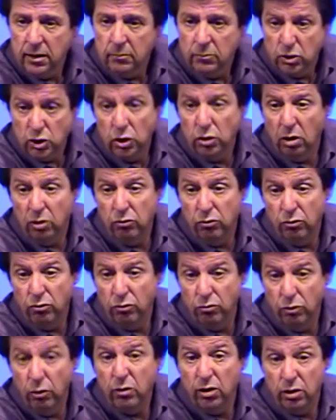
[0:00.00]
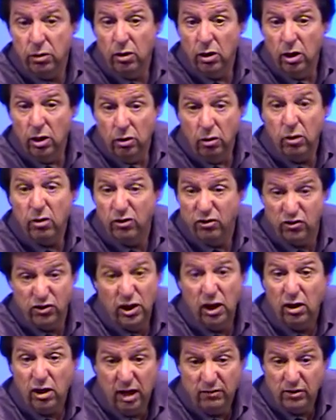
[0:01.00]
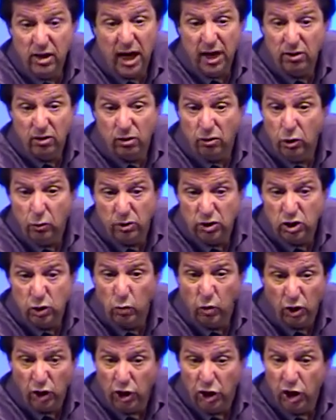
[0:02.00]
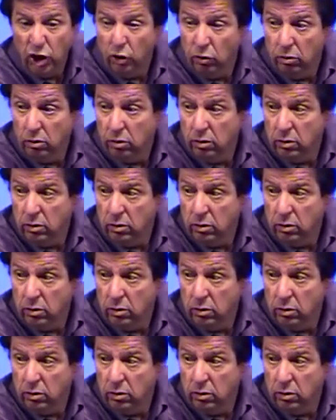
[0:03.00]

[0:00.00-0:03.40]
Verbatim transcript: But you know, you, you, can, you can still love God and go do what you want to do.